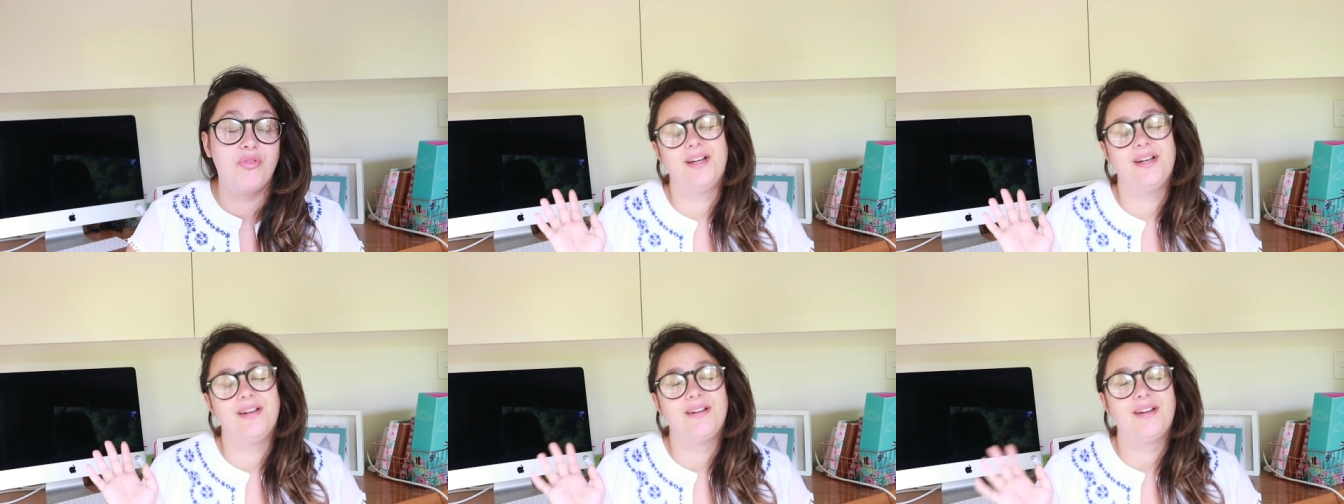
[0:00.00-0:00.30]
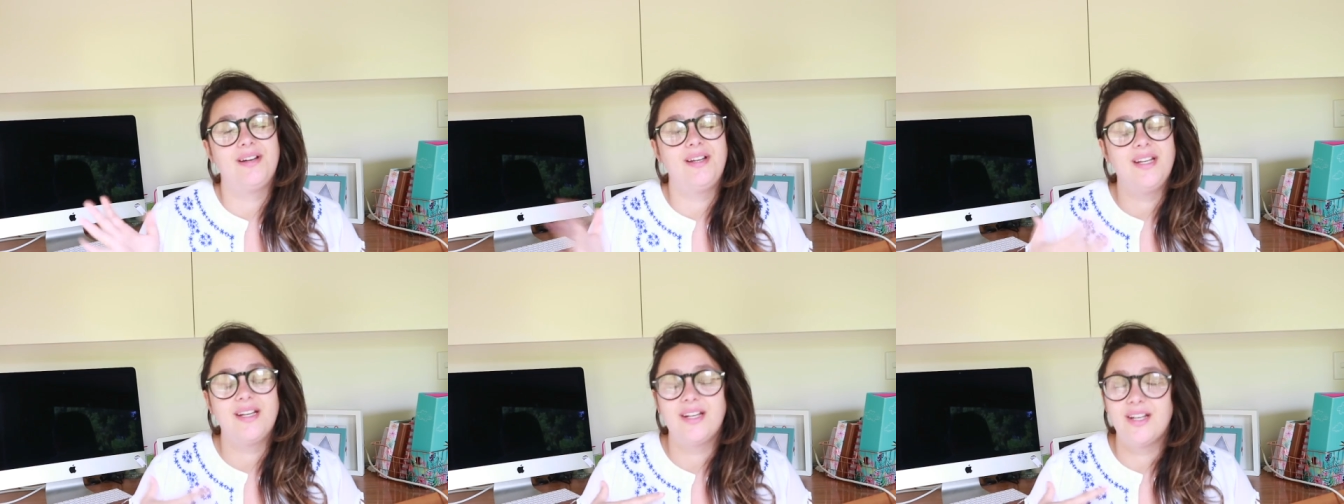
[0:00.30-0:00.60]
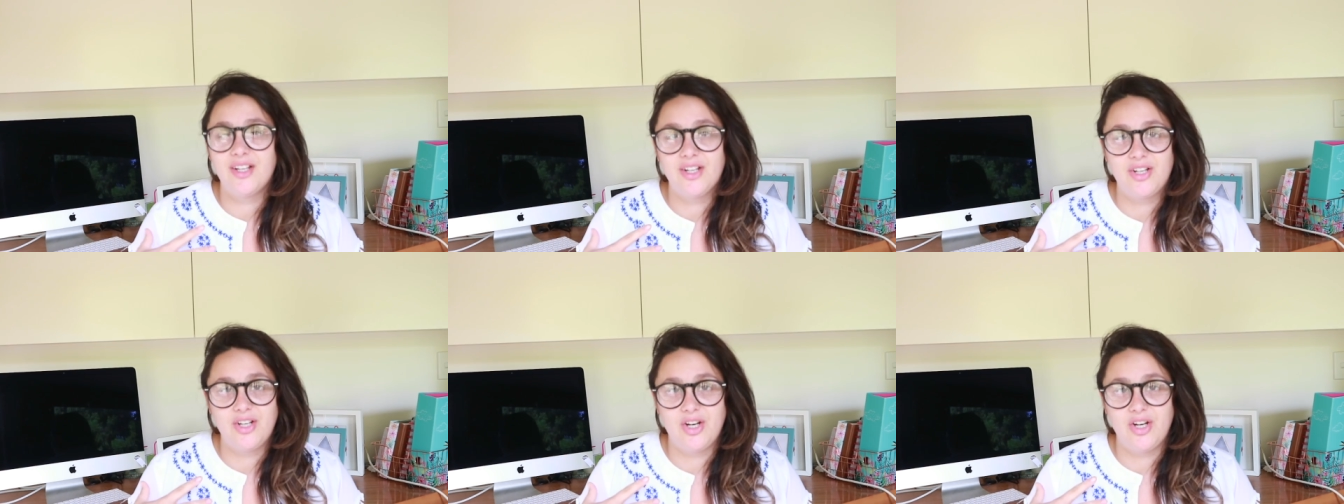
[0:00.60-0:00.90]
I'm kind of
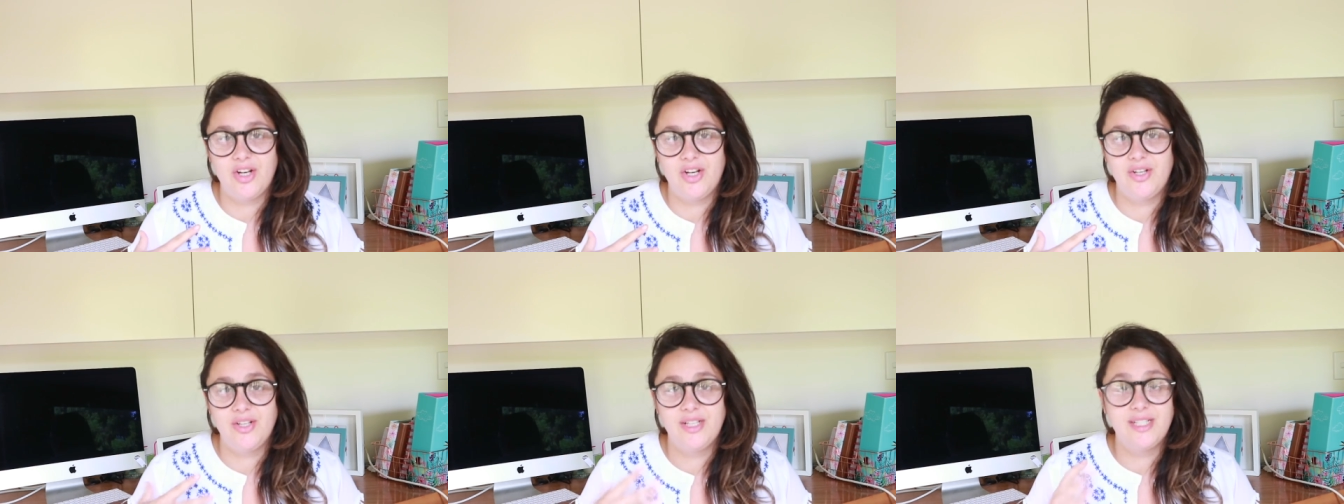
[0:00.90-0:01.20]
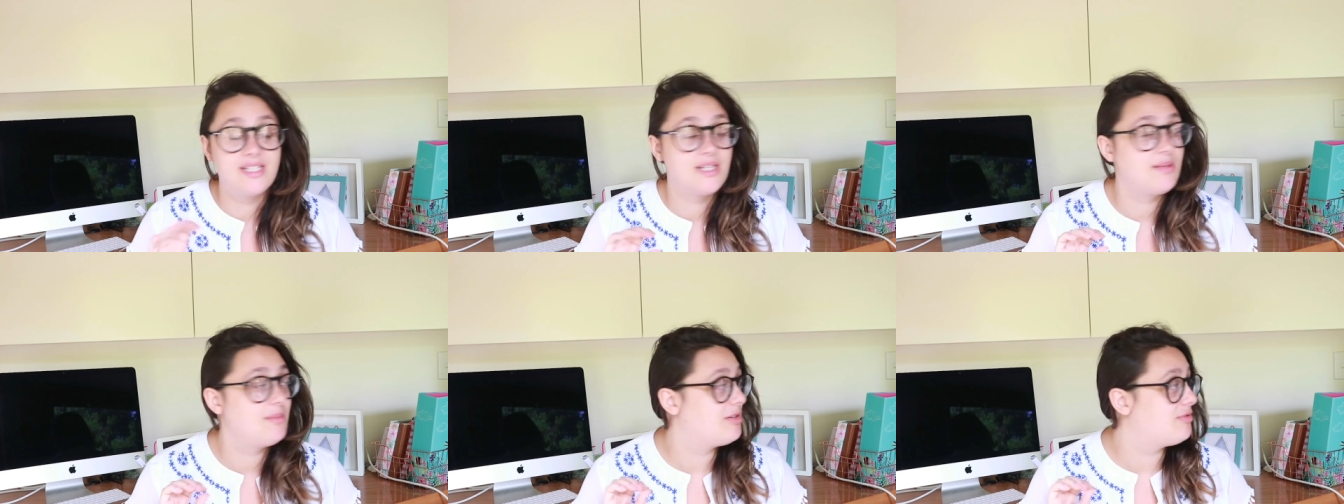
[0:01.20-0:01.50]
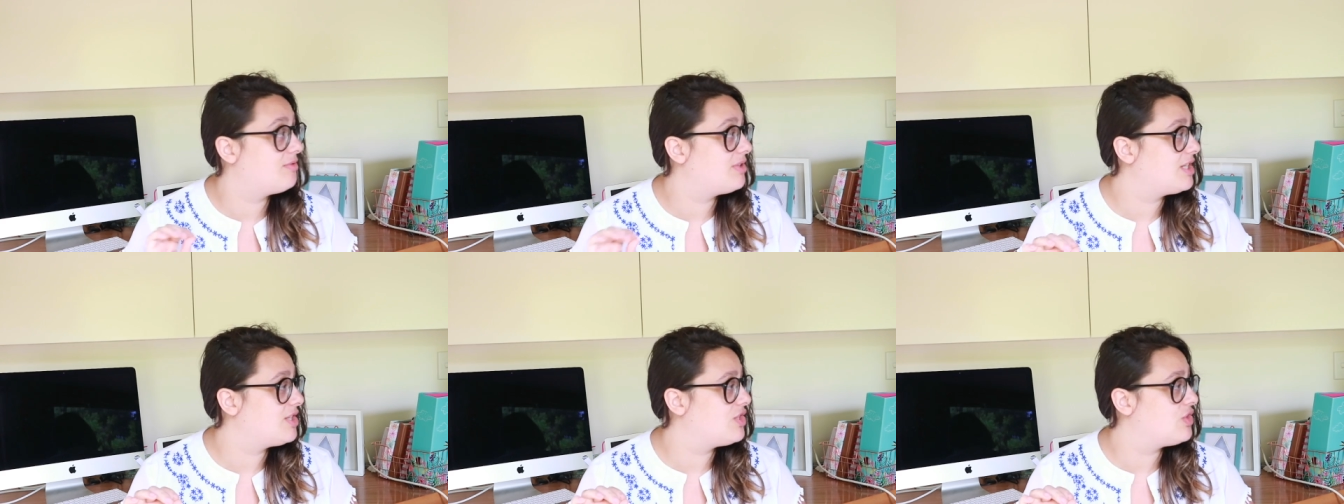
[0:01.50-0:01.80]
gonna go, it's gonna be
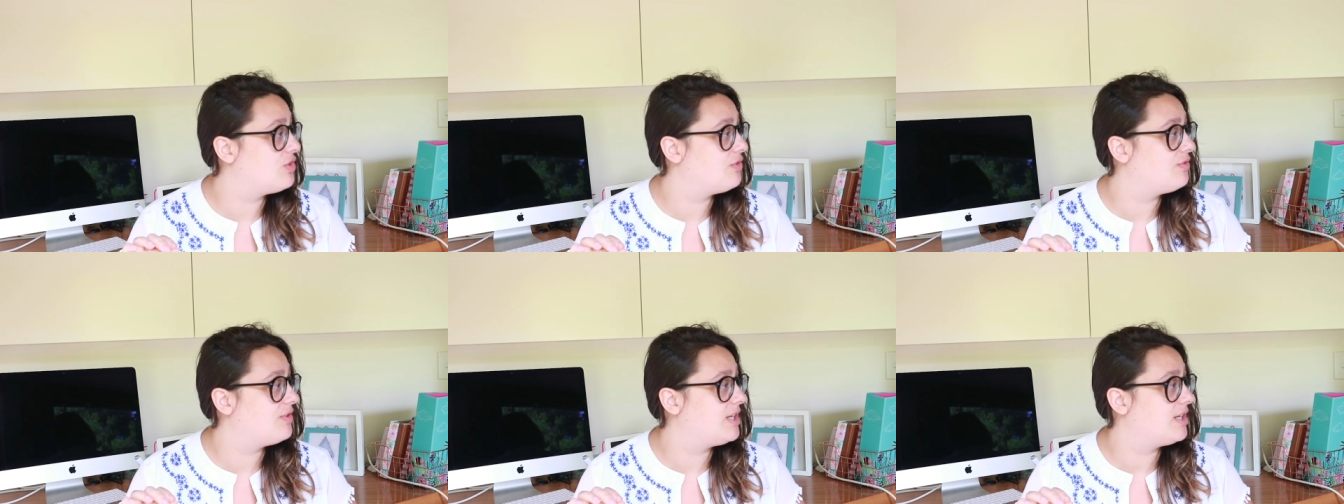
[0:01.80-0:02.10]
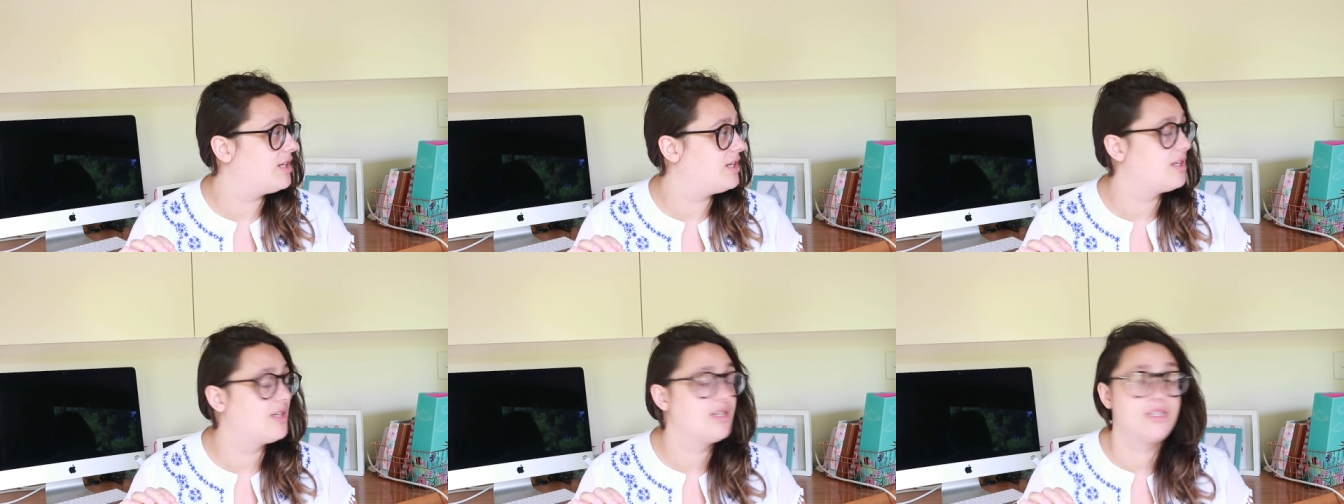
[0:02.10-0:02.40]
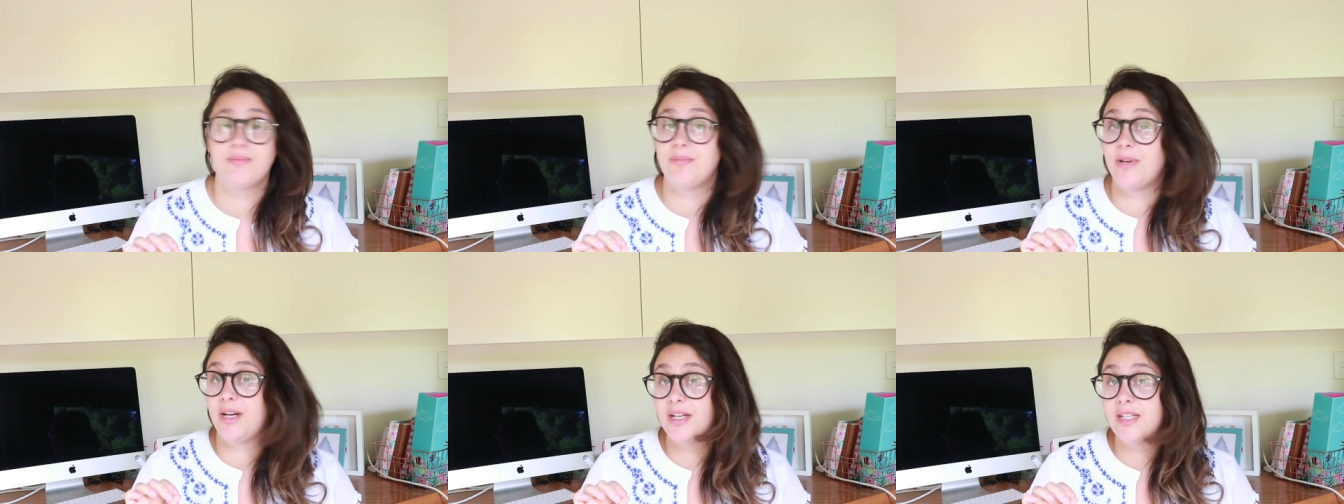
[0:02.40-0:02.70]
a really short video
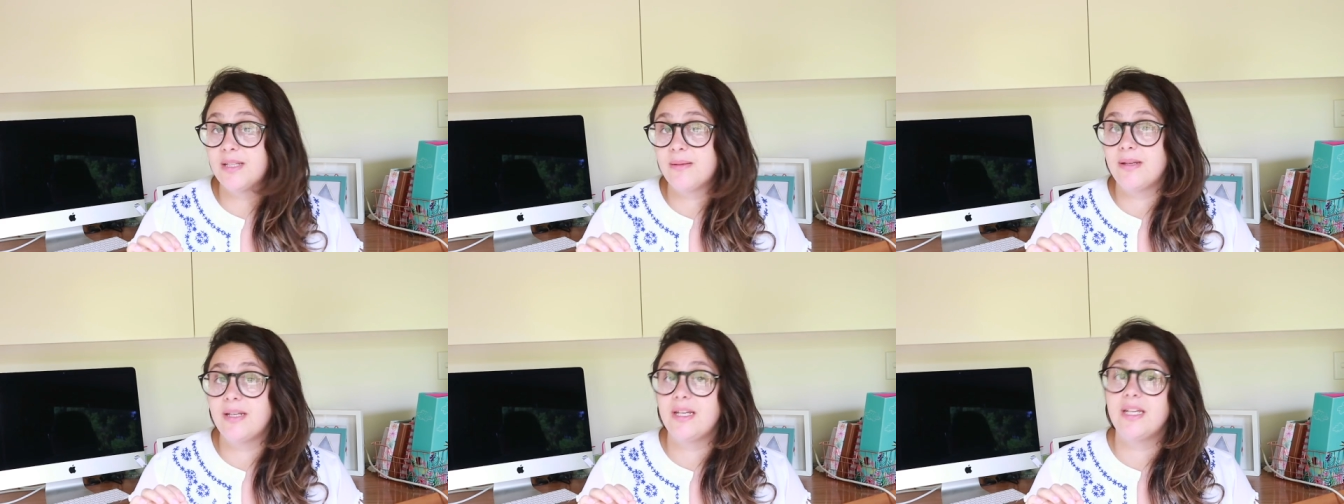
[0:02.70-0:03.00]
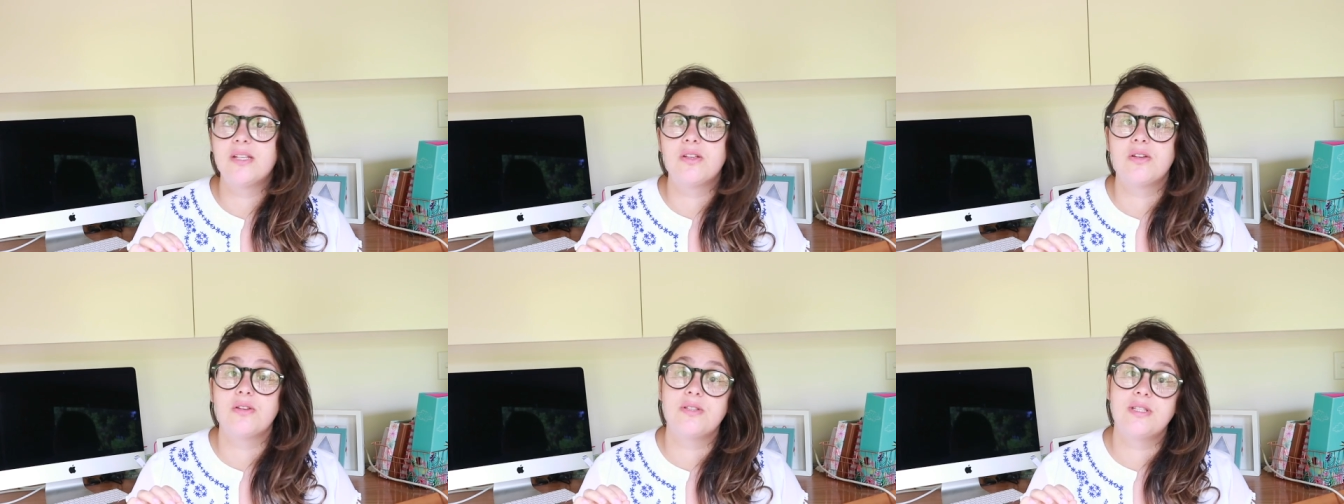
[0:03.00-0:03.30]
because my husband is